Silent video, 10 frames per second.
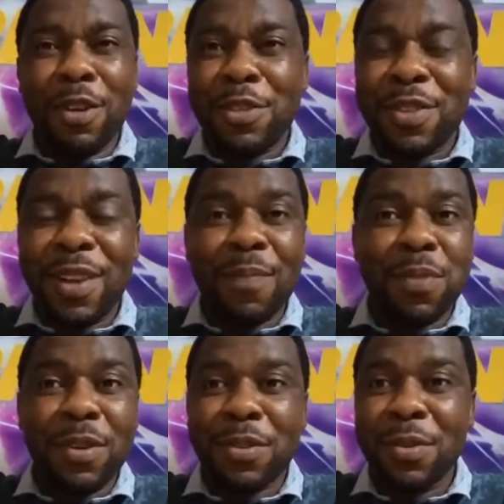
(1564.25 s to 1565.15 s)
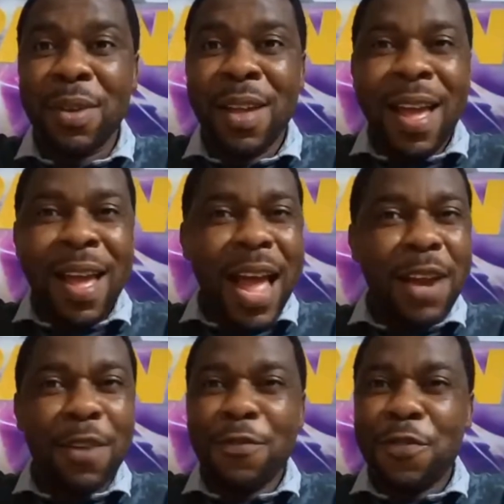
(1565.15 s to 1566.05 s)
She said, Apostle, I
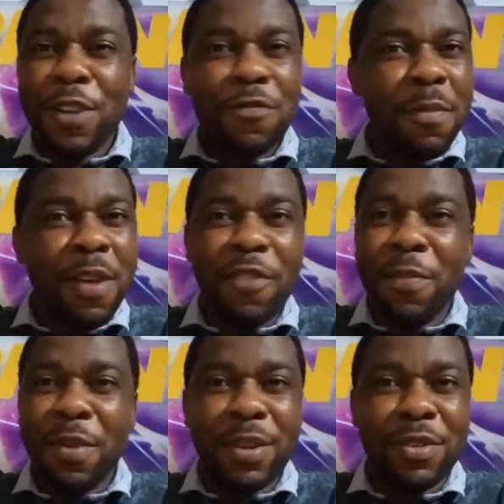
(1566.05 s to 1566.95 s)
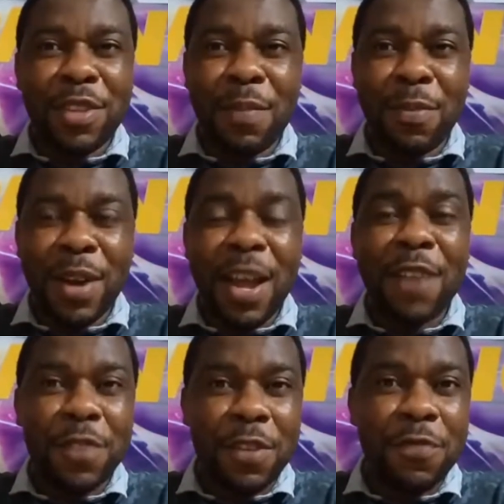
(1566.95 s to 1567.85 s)
don't feed from everybody's table, but I
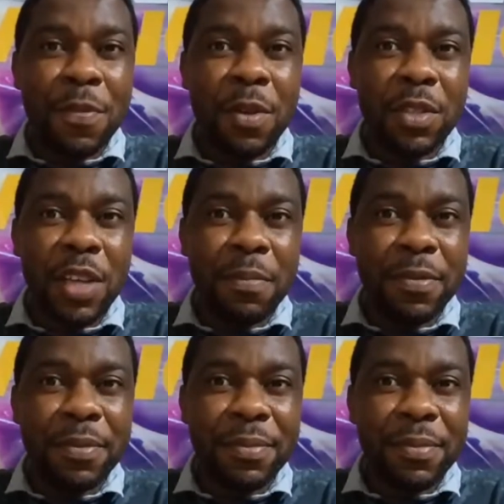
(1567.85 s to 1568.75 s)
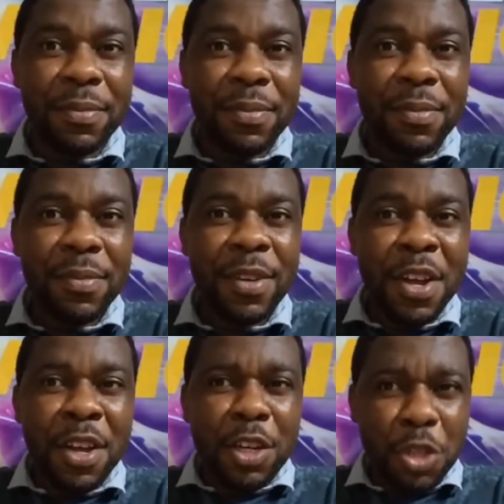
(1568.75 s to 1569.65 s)
feed from your table.
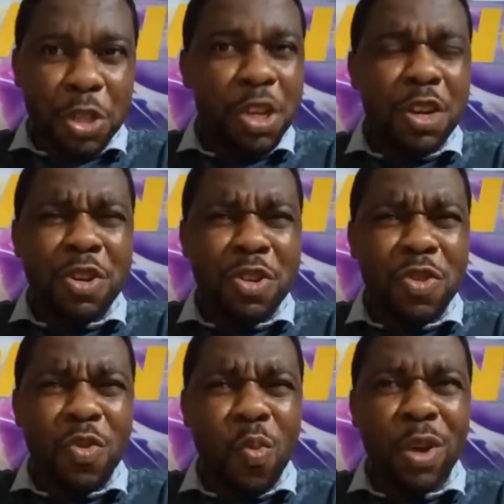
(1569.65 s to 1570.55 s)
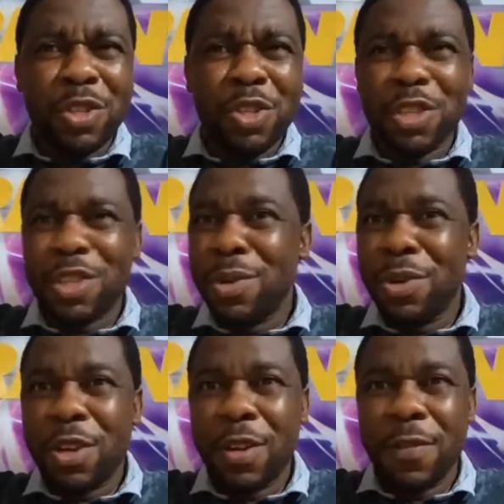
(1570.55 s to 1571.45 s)
She knew what she's
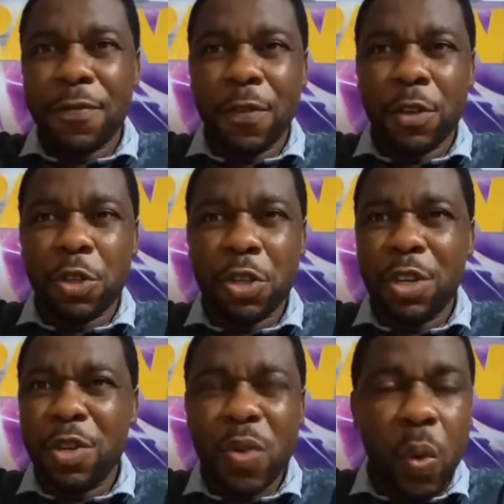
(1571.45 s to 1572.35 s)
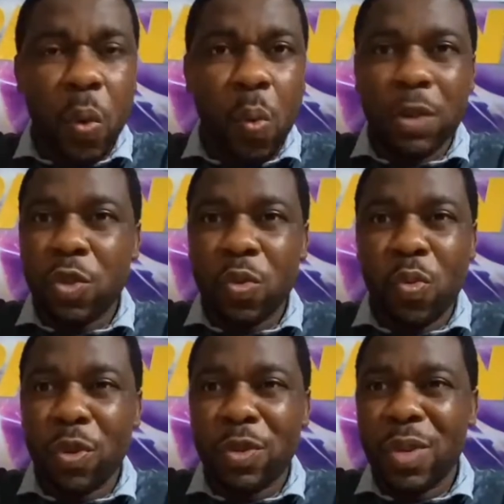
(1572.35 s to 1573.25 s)
looking for. She knew what,
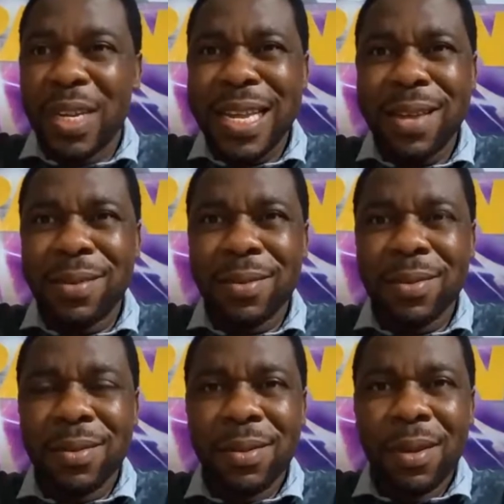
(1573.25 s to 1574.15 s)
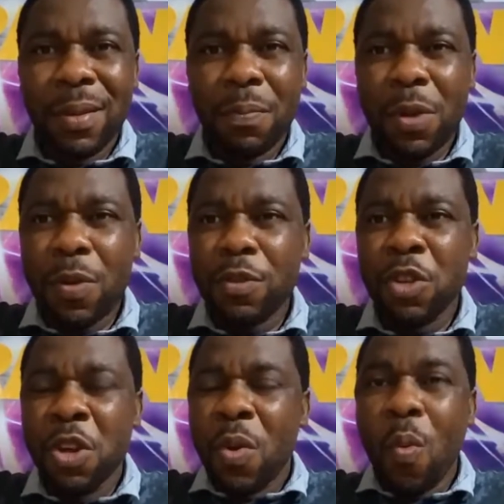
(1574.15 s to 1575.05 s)
what to eat,
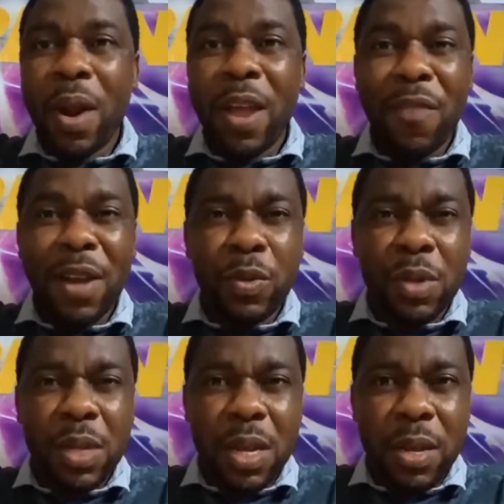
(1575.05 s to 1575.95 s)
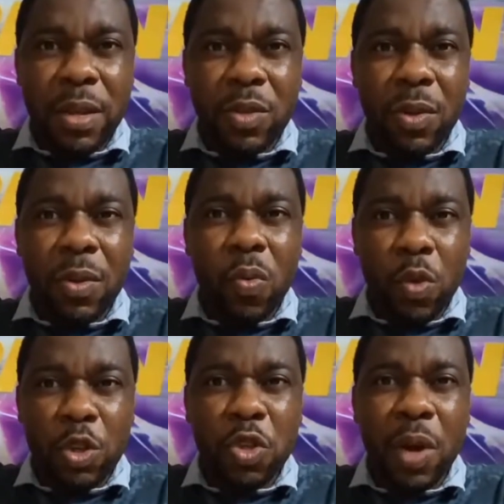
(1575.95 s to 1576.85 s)
because whatever you eat
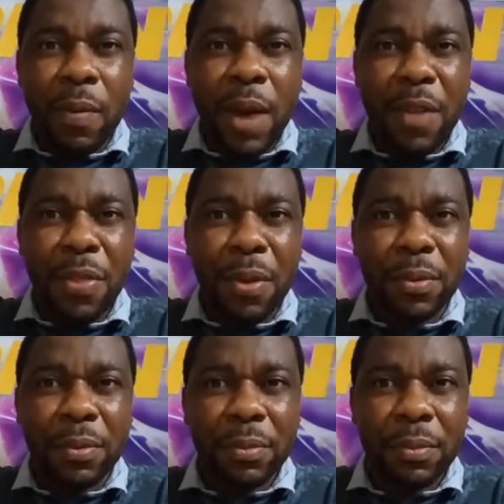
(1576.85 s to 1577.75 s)
will show around you.